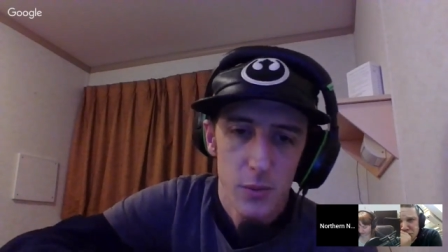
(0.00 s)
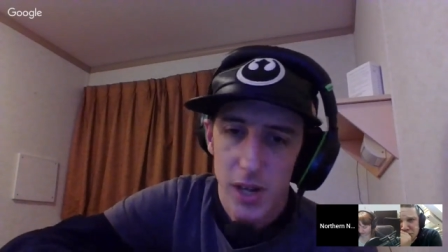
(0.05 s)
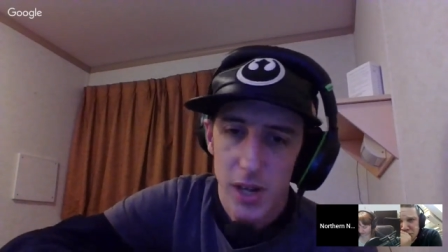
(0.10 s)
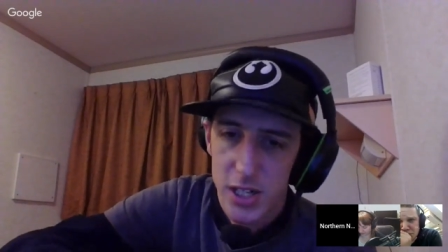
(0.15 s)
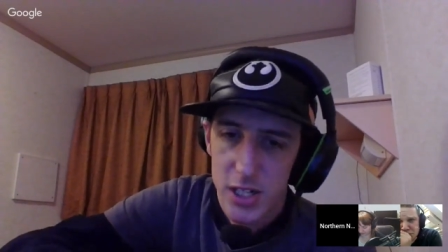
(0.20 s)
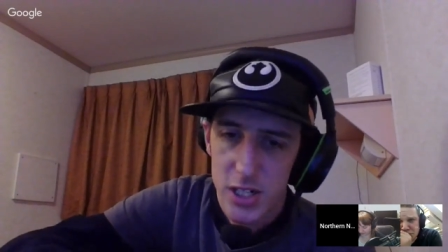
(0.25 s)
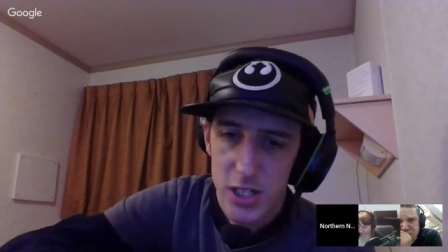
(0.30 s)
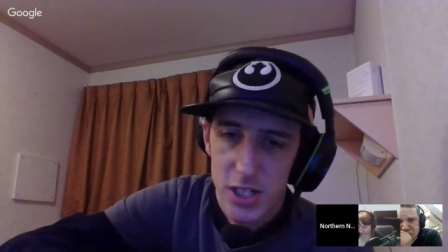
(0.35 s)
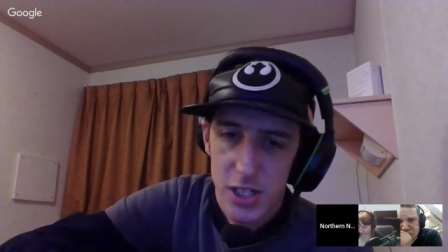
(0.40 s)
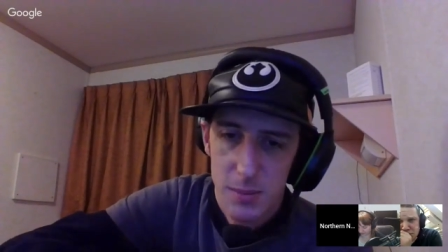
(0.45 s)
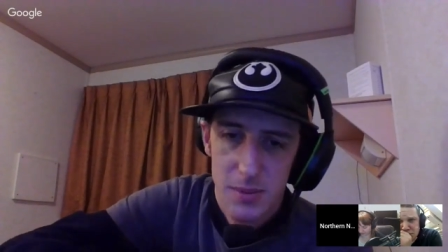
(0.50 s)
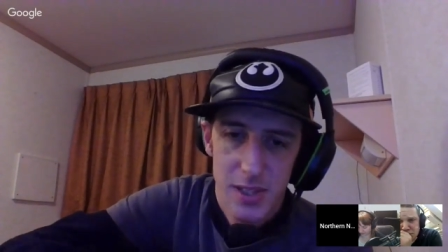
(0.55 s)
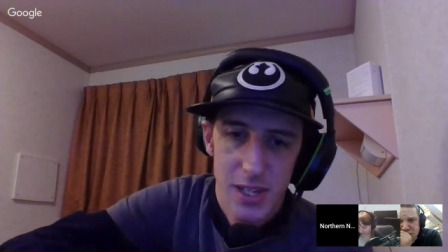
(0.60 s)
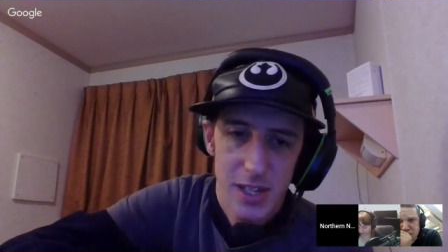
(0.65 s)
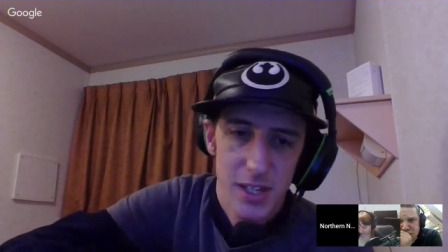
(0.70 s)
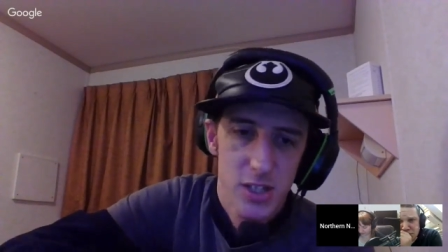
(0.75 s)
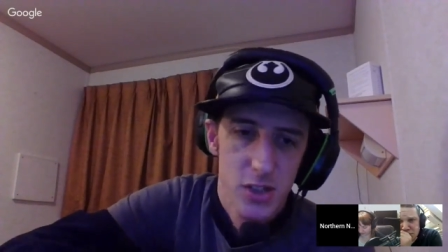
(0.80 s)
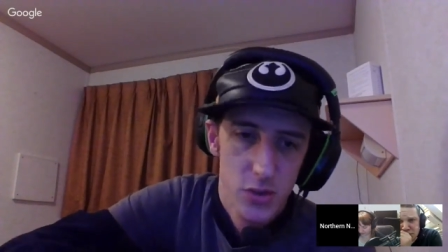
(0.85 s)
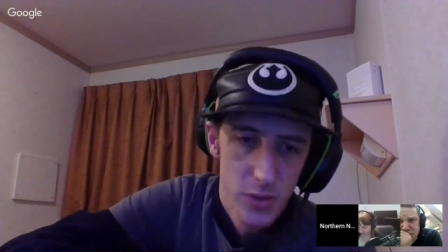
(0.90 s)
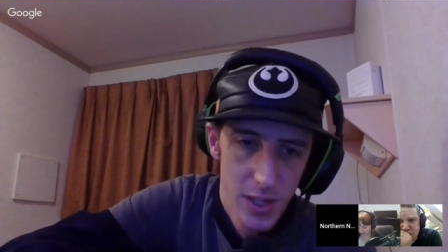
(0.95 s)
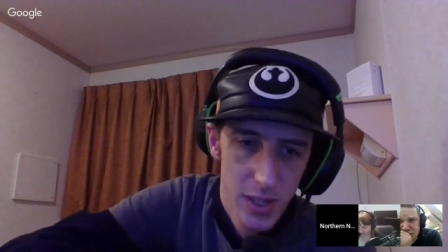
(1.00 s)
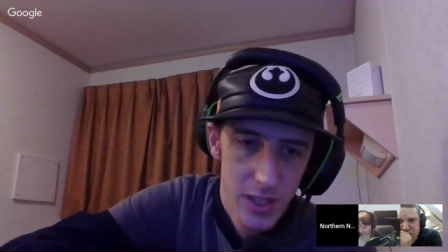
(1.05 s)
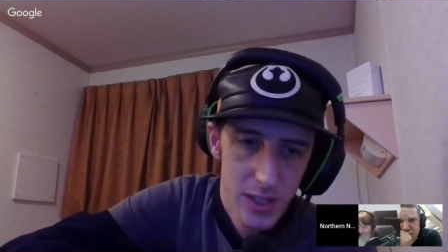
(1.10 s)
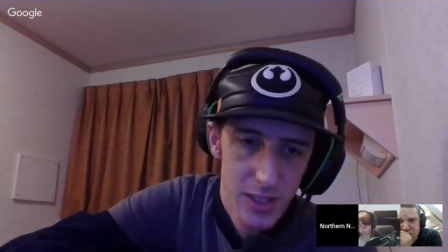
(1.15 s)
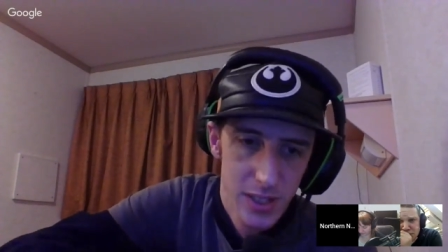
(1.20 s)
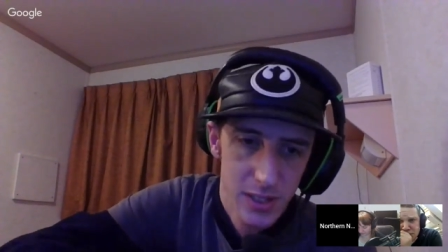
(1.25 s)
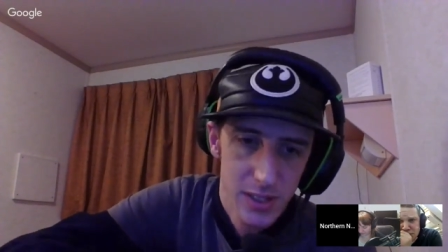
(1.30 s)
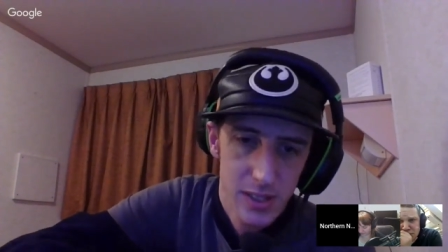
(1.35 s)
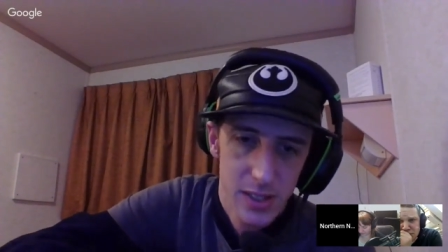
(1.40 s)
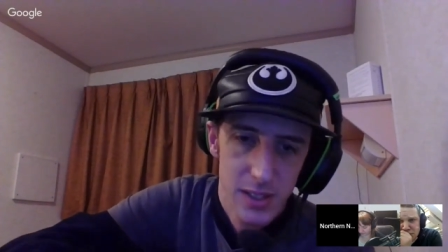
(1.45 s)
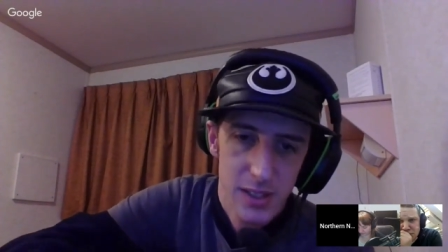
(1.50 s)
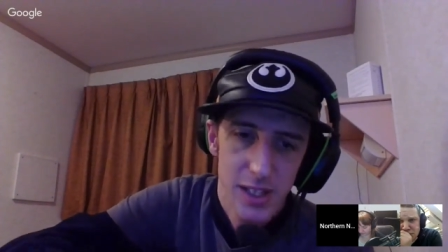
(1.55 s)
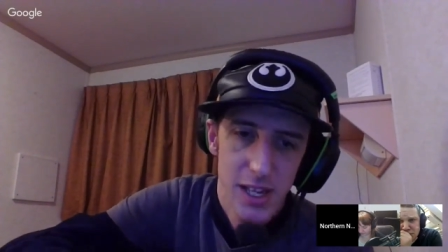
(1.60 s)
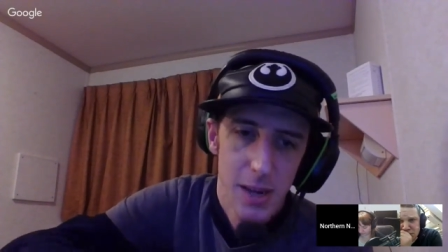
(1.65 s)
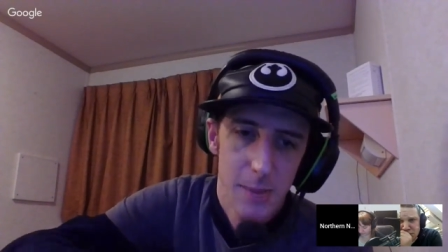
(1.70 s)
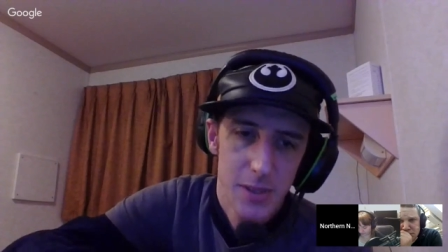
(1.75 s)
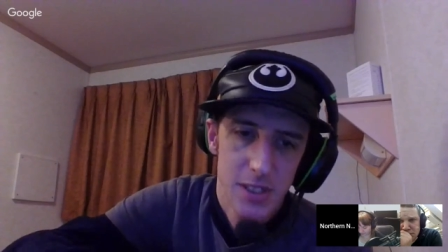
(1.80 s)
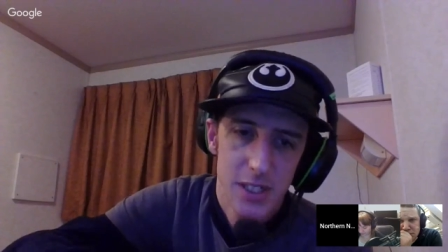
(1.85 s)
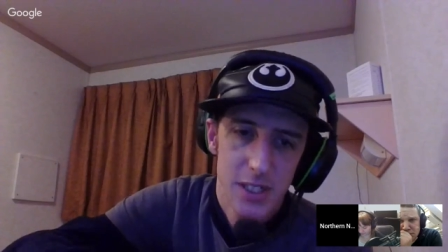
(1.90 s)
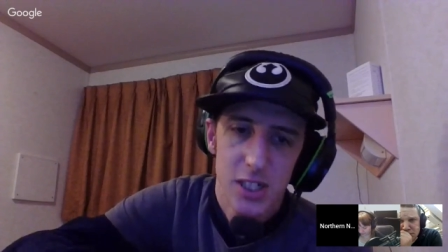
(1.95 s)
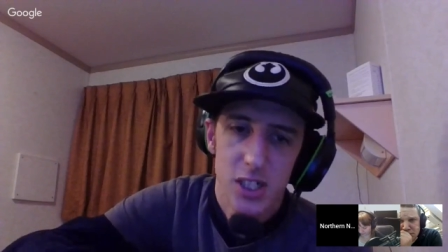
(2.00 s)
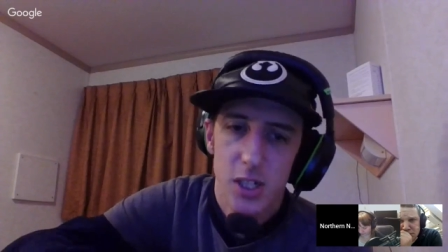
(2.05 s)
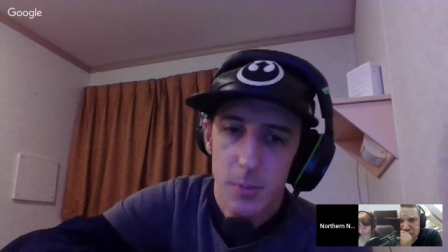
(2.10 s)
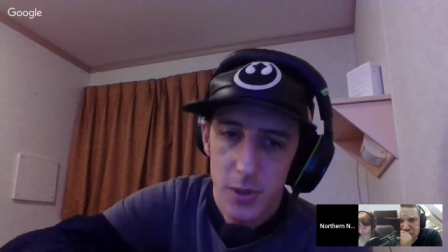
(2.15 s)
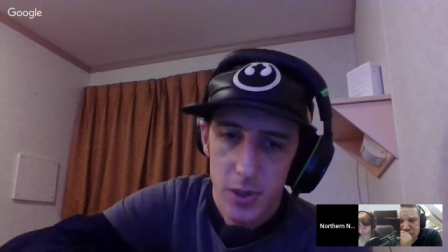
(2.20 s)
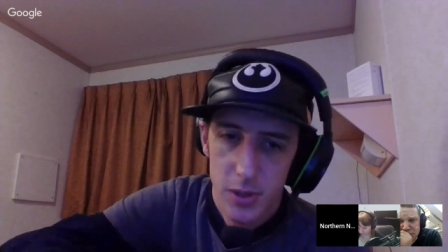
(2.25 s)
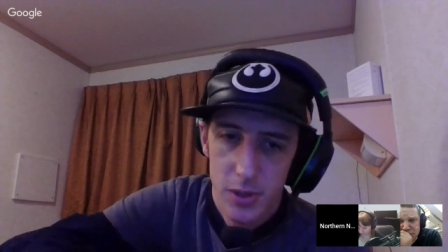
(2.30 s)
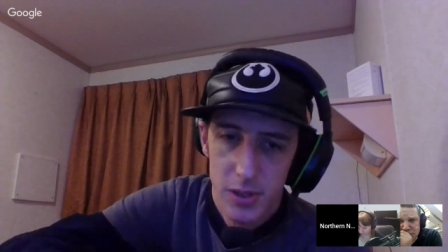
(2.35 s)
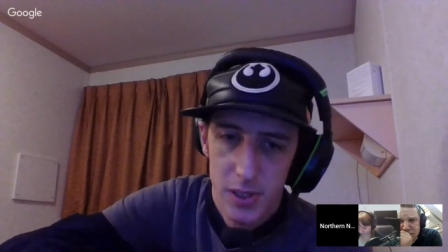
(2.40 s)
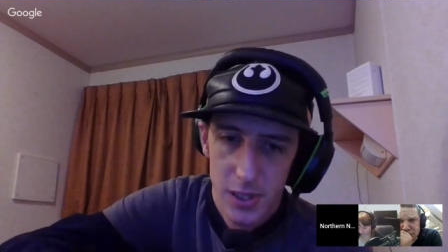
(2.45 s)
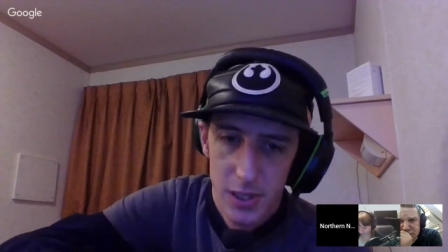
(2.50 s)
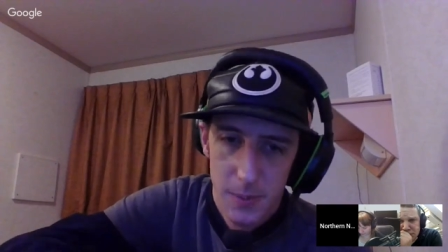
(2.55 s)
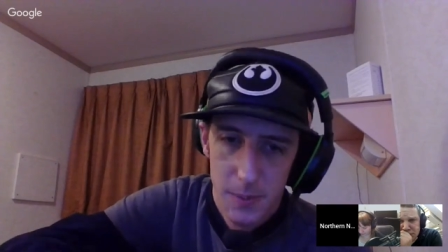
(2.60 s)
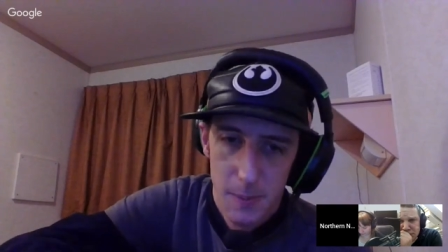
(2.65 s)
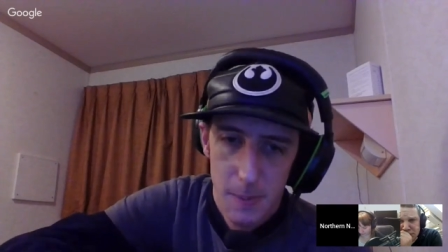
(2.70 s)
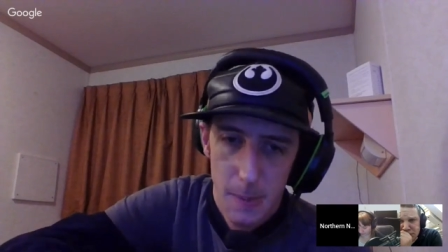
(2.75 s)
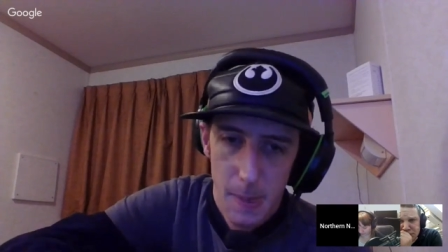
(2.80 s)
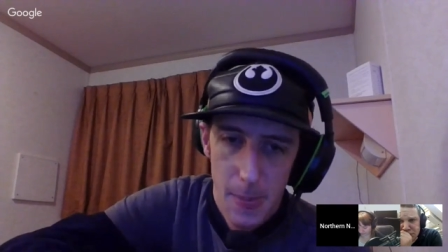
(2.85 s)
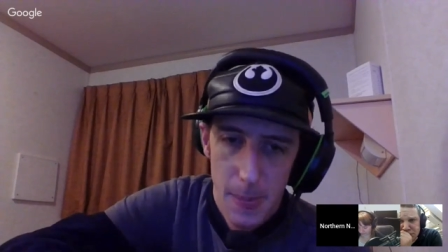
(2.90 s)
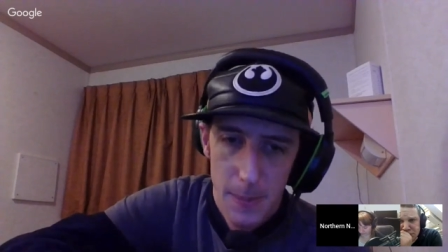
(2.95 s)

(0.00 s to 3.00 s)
relationships that strengthen the Edmonton community.